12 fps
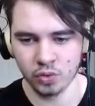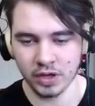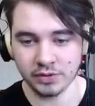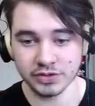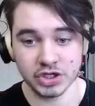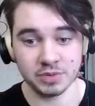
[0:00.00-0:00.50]
that
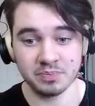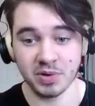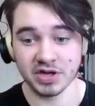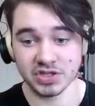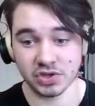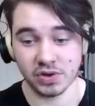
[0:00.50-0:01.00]
was a good
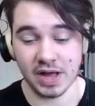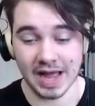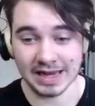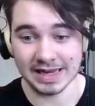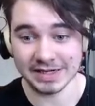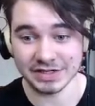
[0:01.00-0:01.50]
puzzle. I
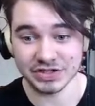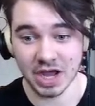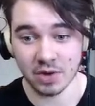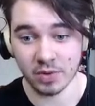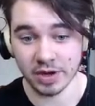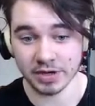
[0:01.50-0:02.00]
liked
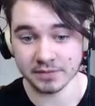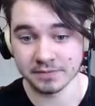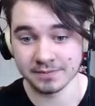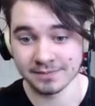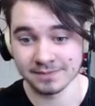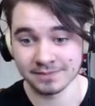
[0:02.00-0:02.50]
that one.
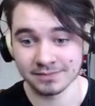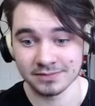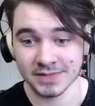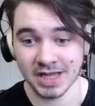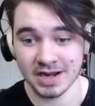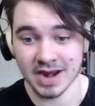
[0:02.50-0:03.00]

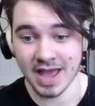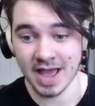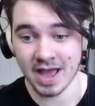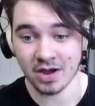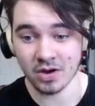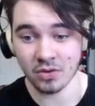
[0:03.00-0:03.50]
And
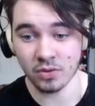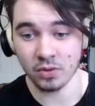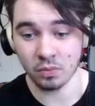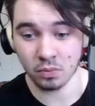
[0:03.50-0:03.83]
now...